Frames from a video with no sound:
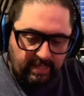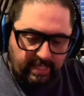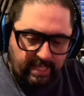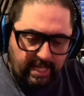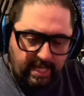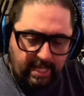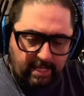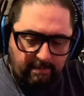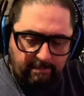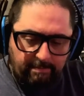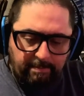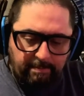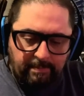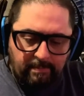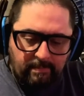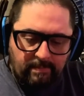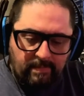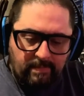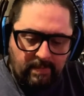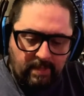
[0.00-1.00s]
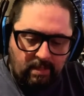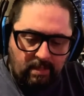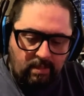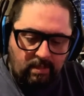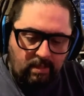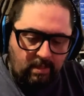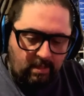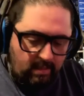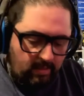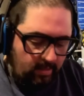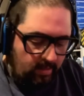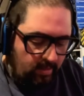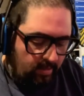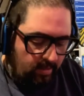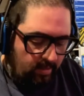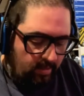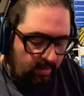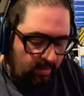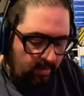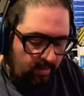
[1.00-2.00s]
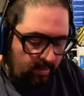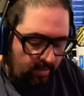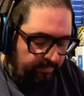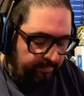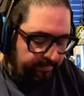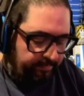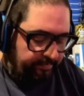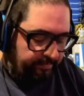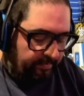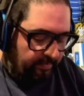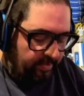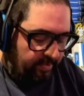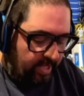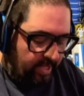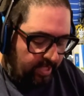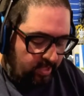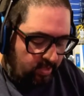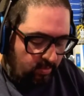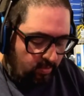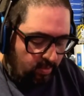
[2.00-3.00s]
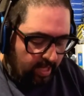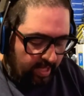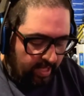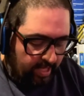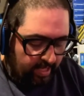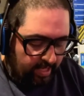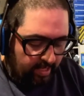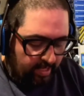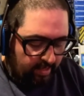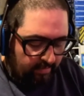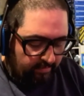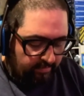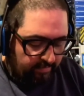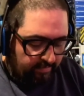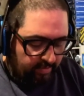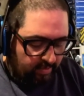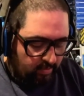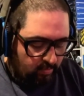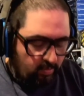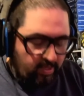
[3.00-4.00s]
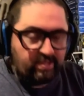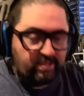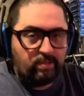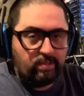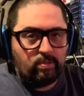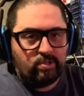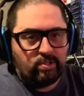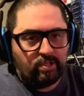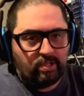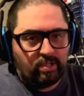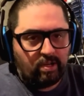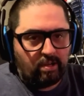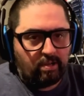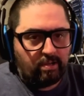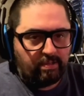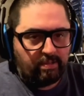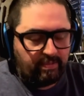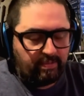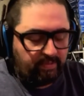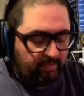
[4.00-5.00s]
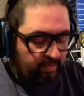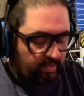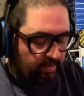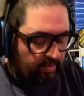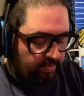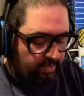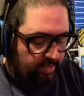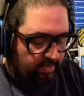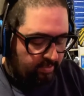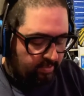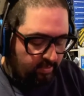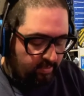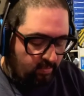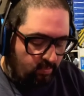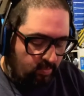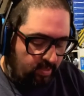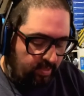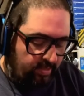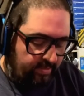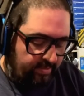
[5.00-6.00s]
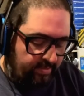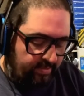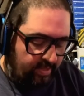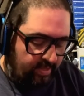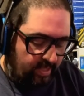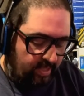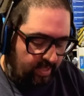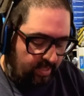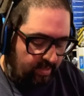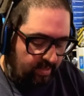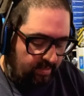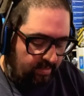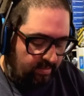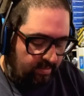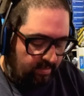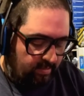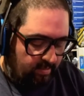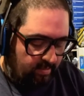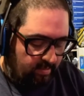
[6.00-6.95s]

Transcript: that. Then you have your resolution cards. Now these are the ones that